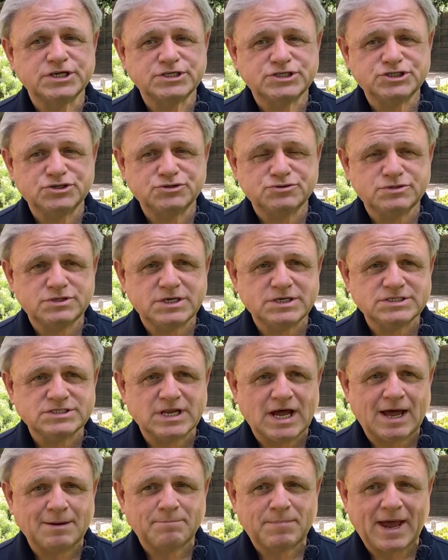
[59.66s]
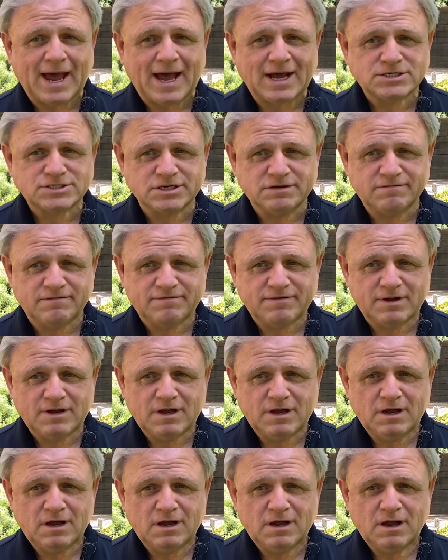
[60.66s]
student is not passive.
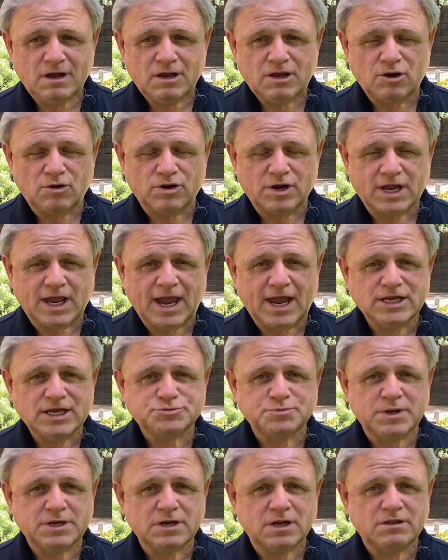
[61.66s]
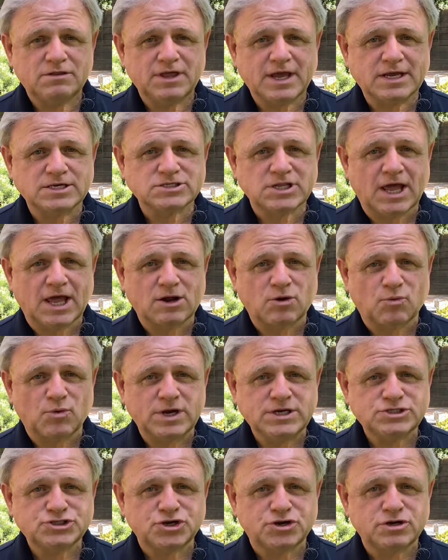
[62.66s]
Your engagement in things like
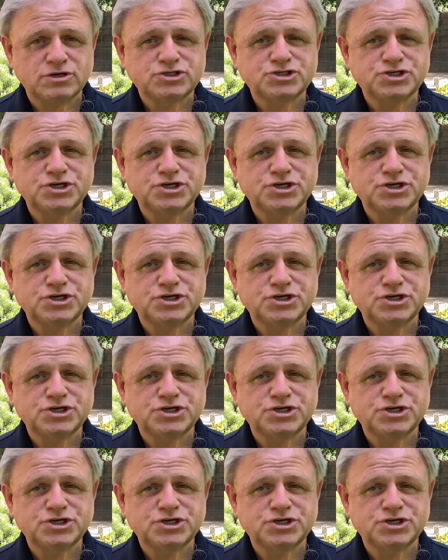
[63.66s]
research,